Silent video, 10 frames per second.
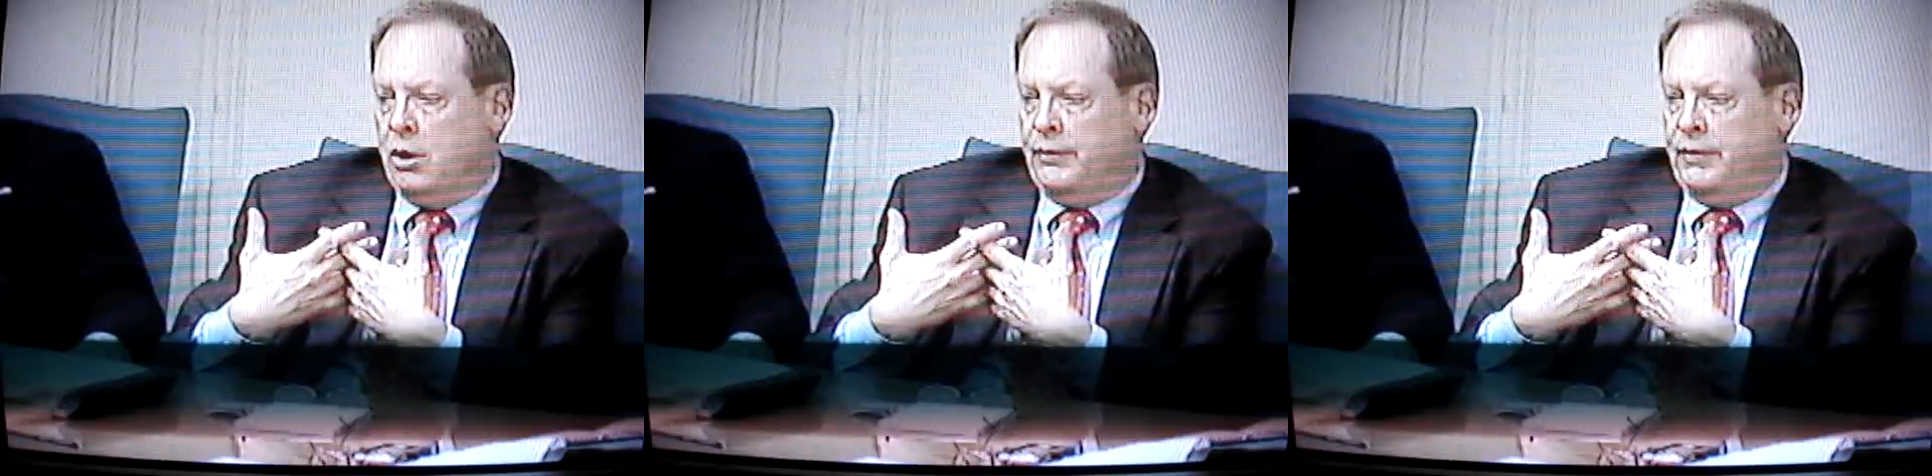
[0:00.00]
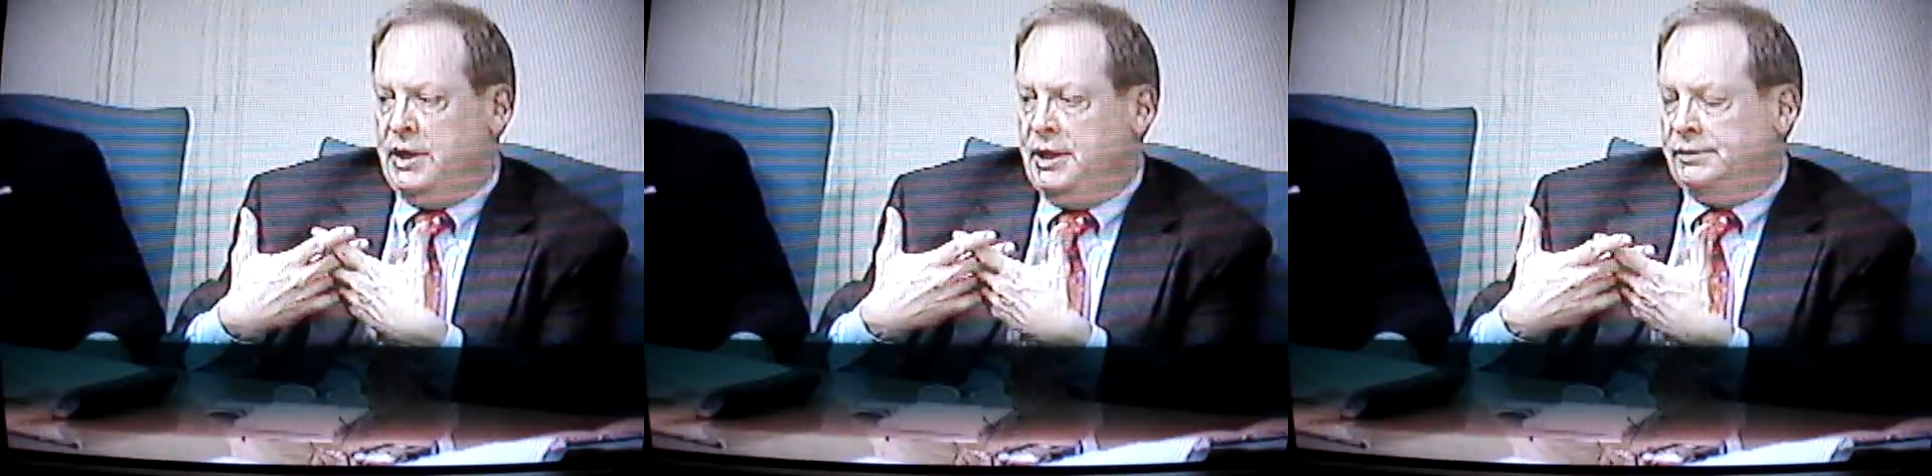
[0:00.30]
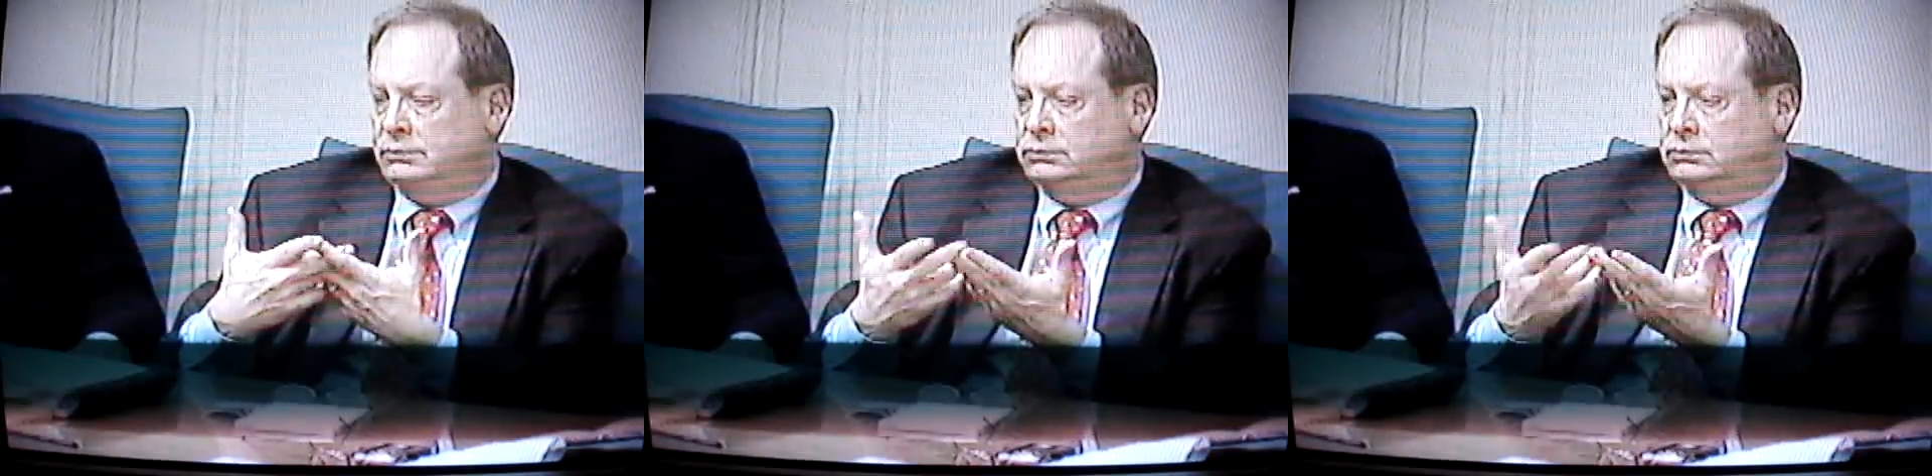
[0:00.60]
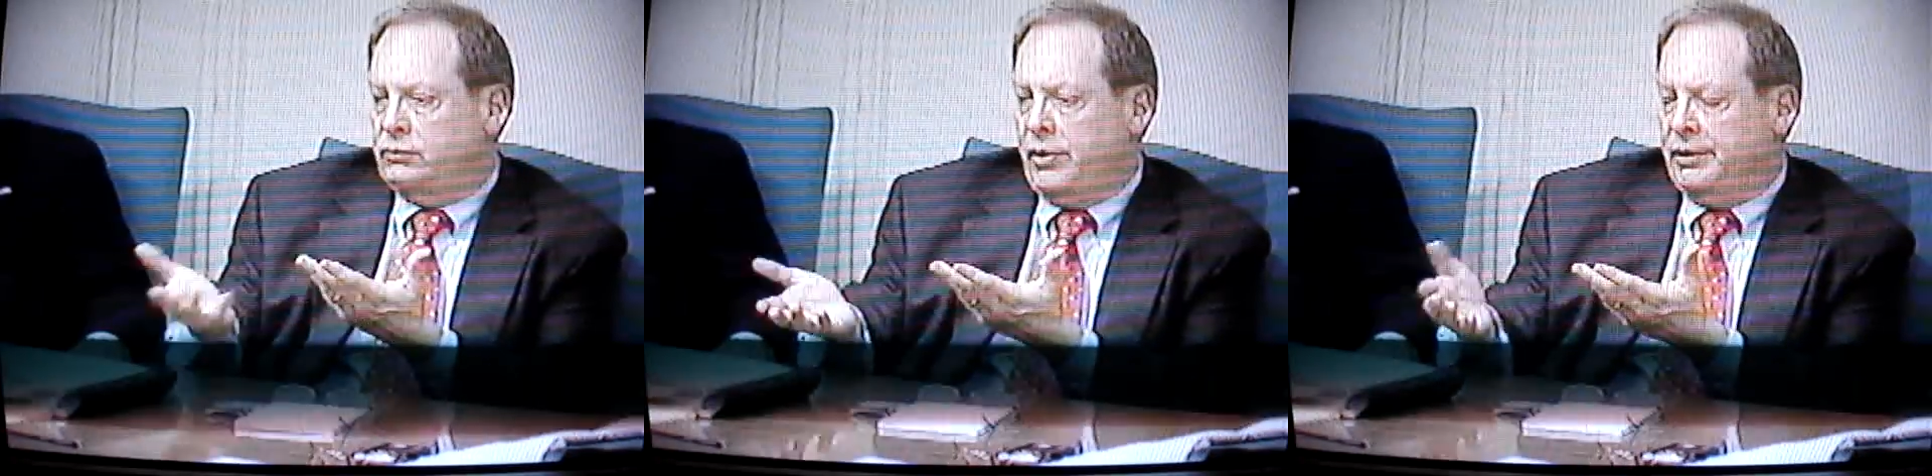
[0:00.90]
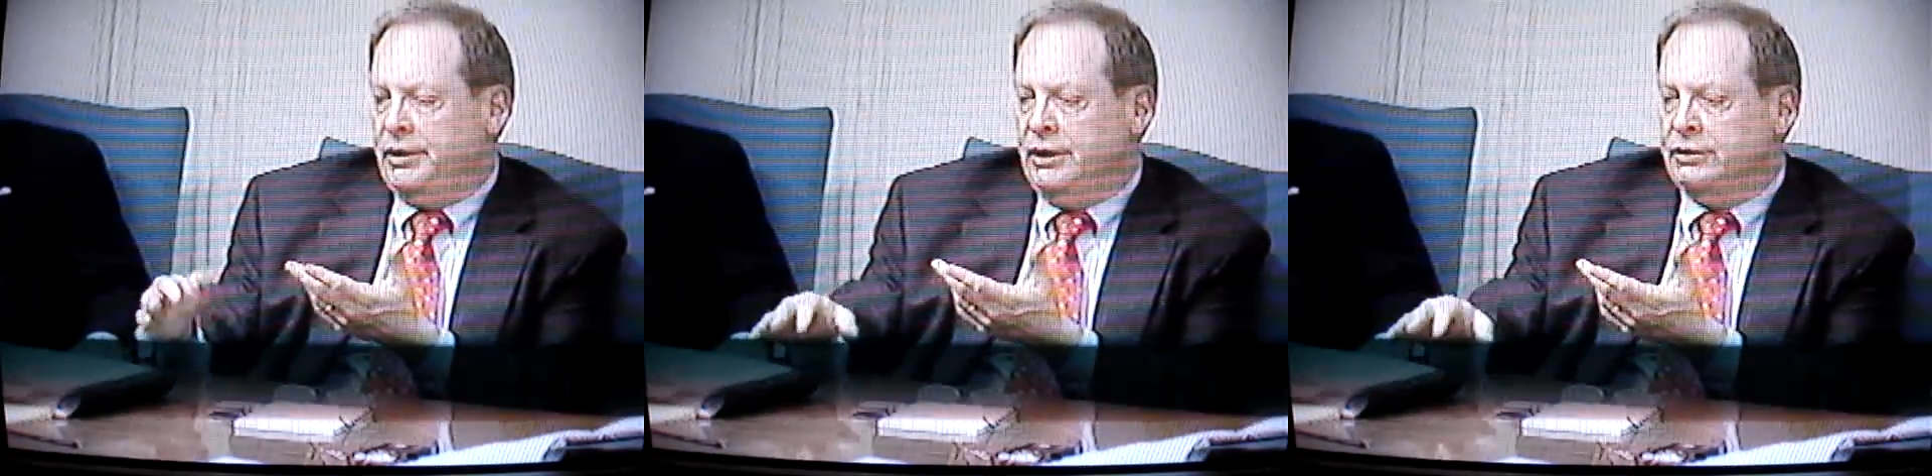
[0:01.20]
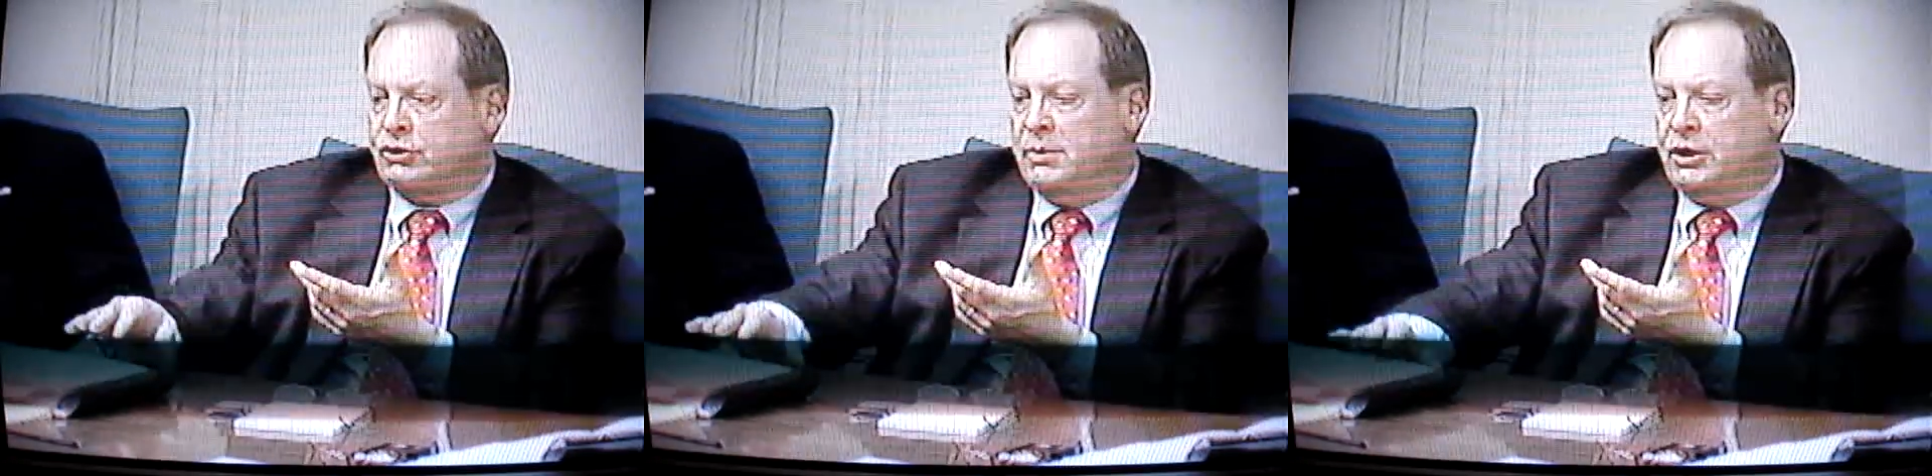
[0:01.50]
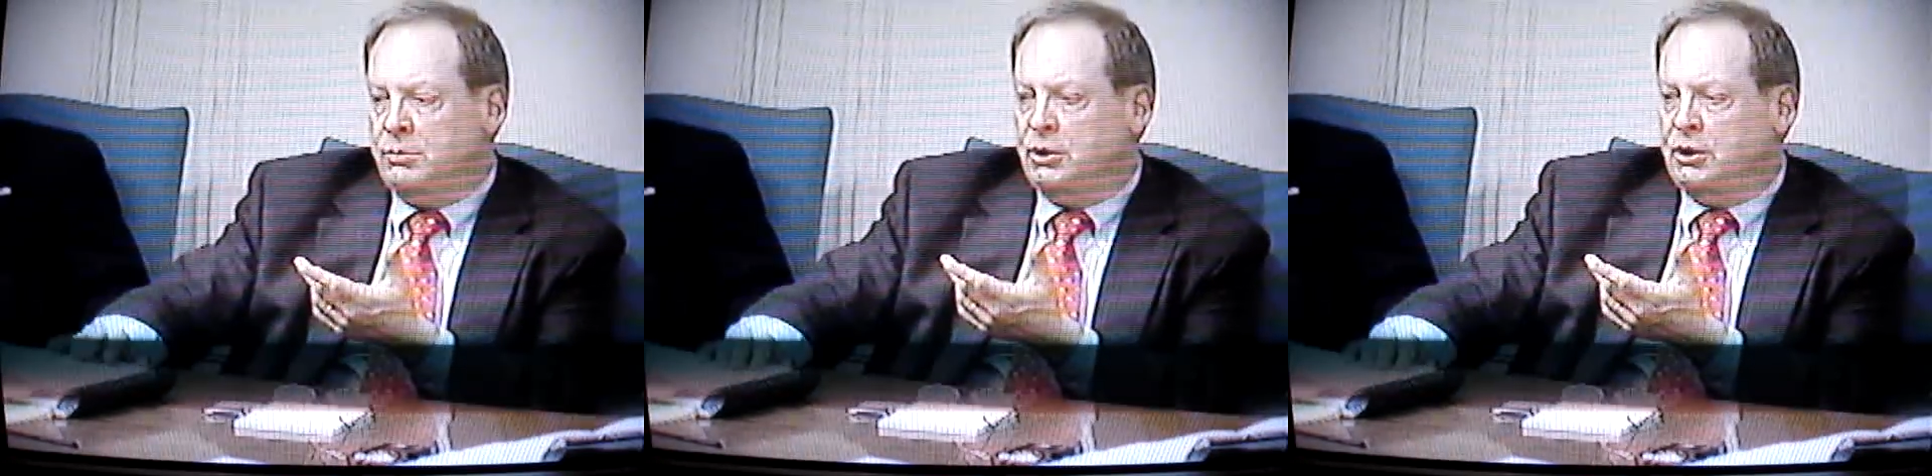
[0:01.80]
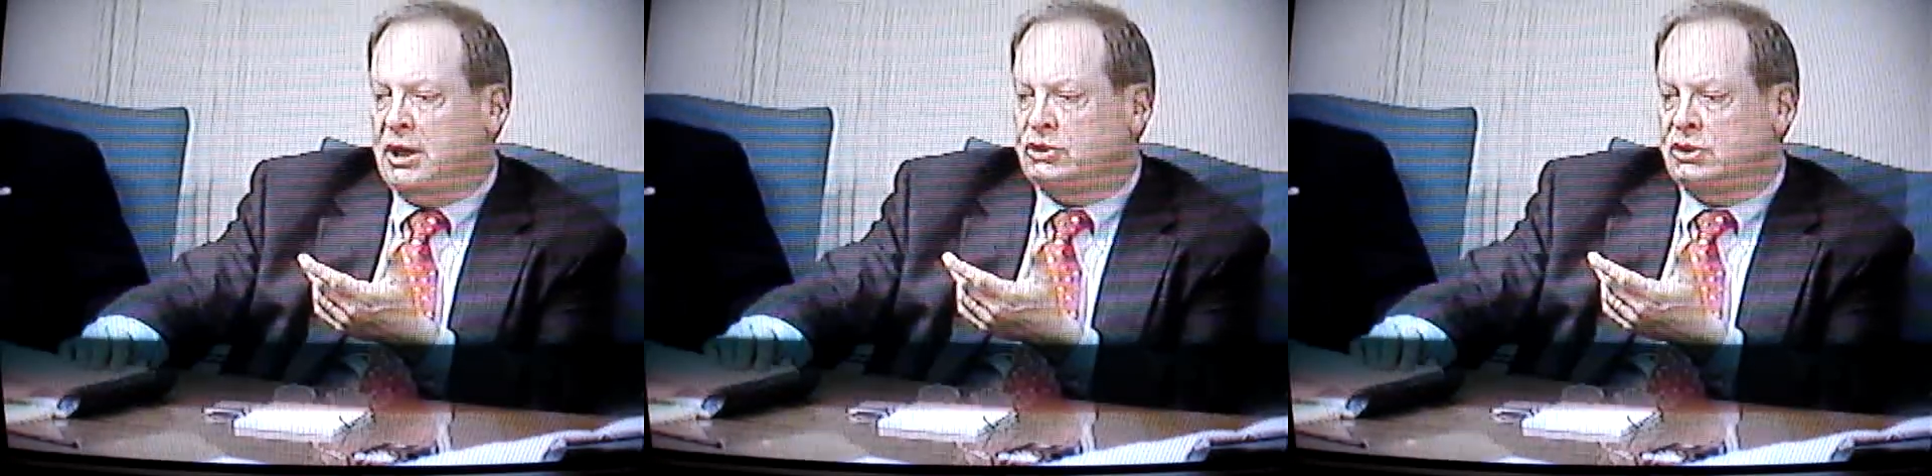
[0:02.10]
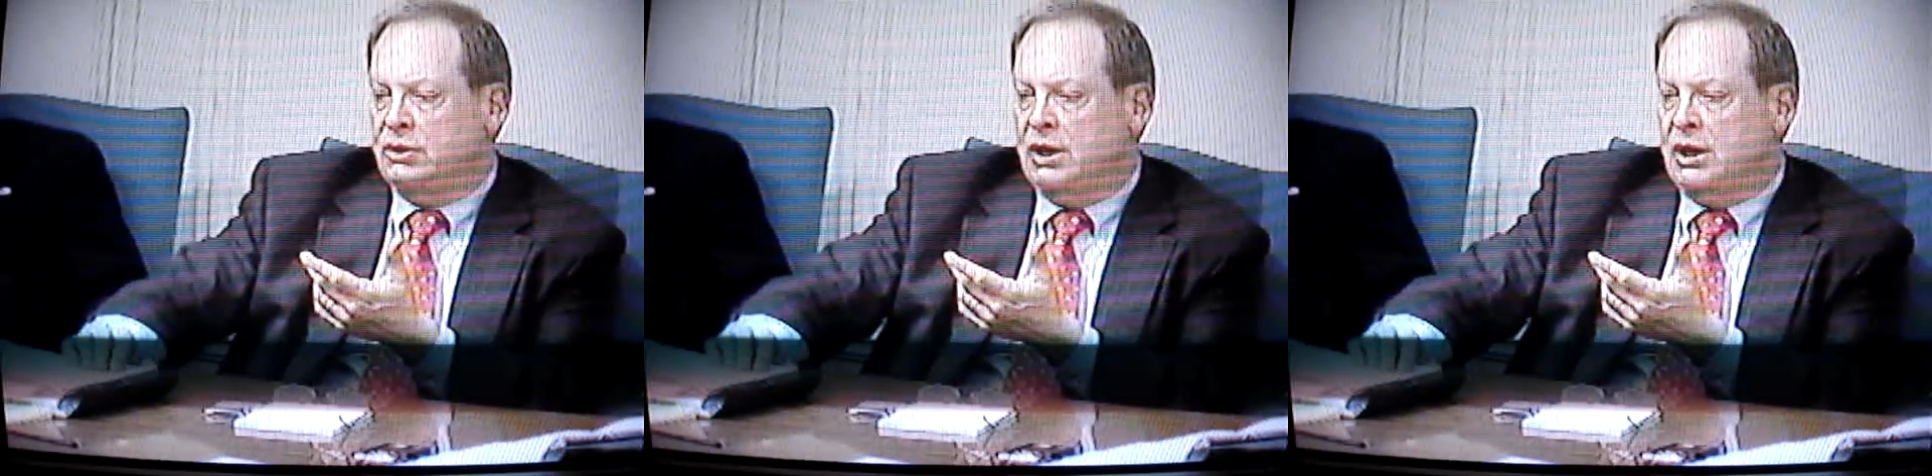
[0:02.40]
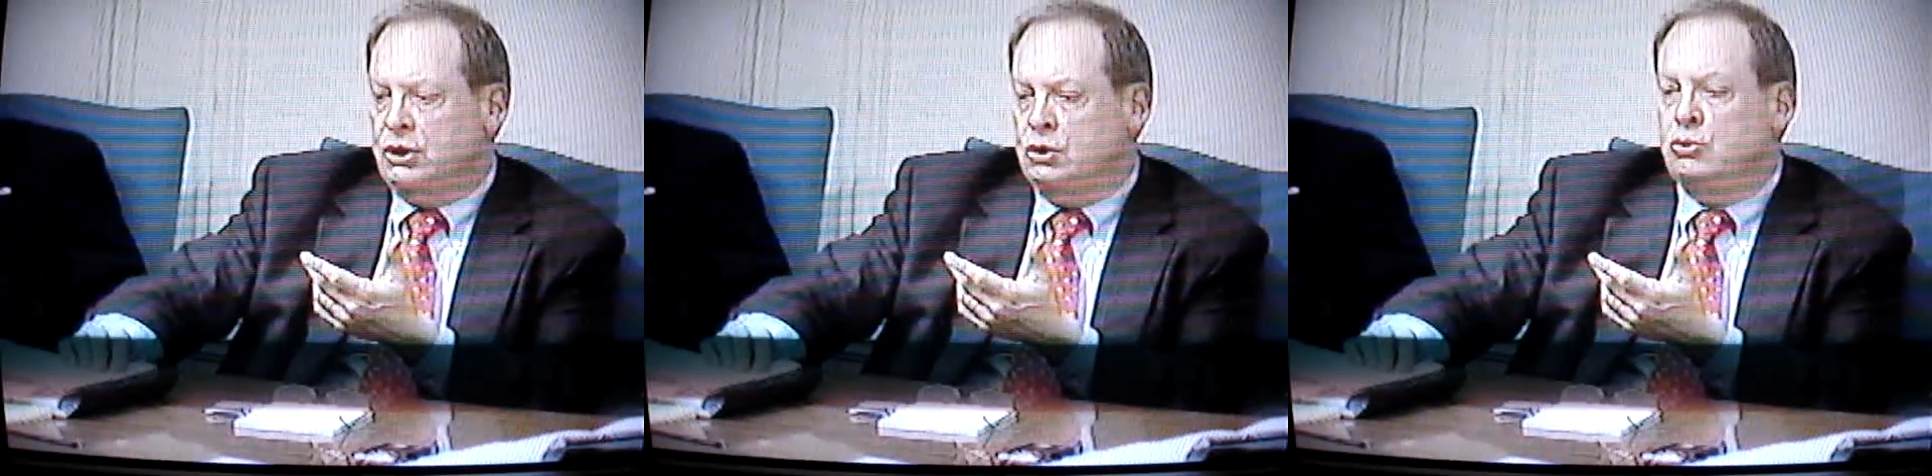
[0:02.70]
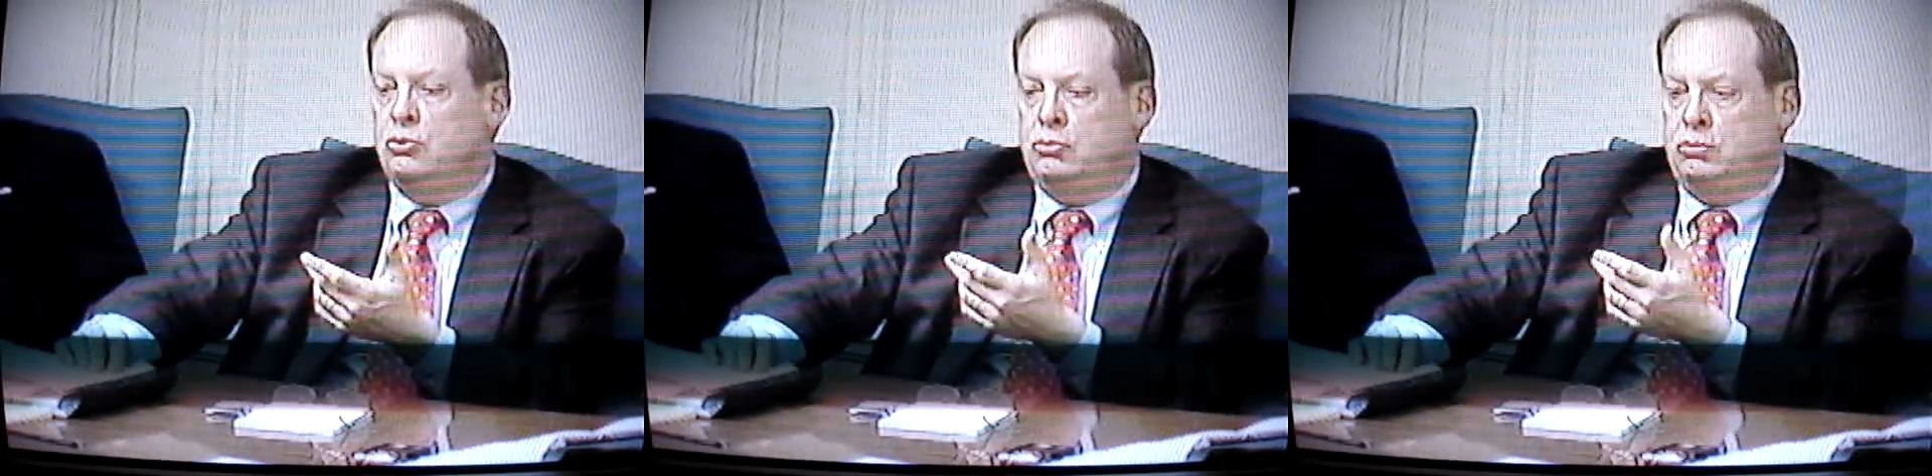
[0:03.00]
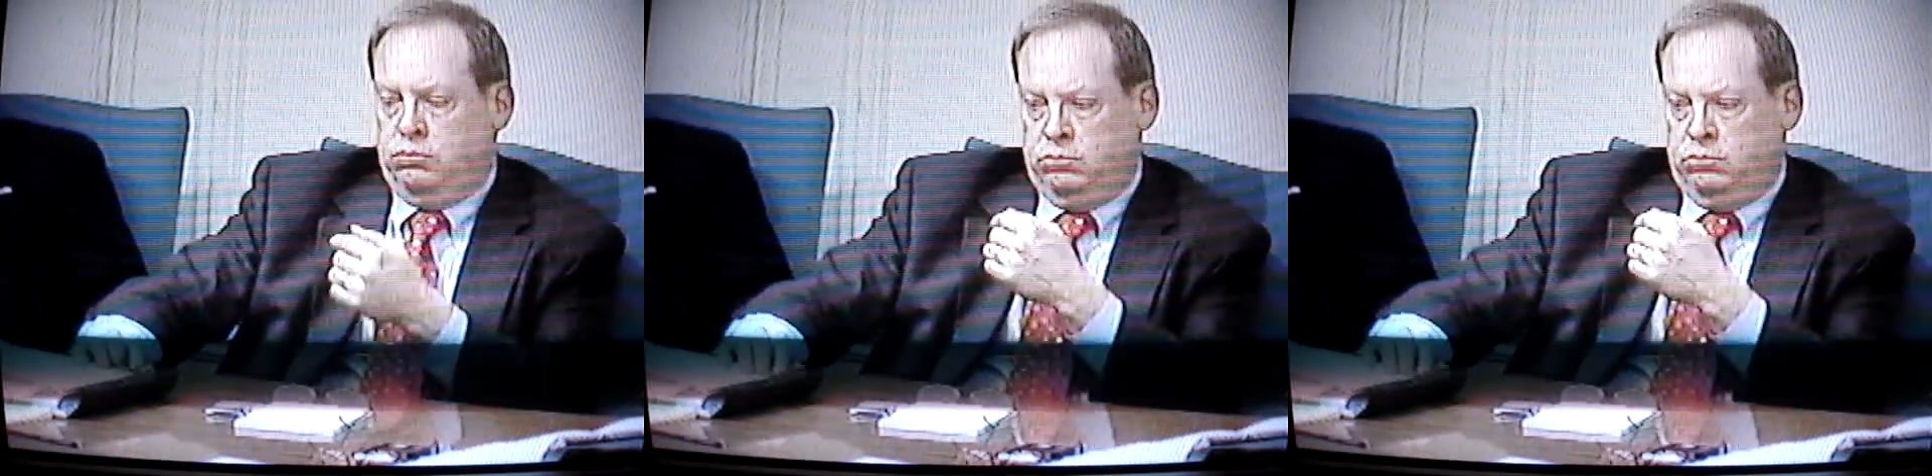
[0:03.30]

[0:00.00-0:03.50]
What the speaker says: the instrument of communication that you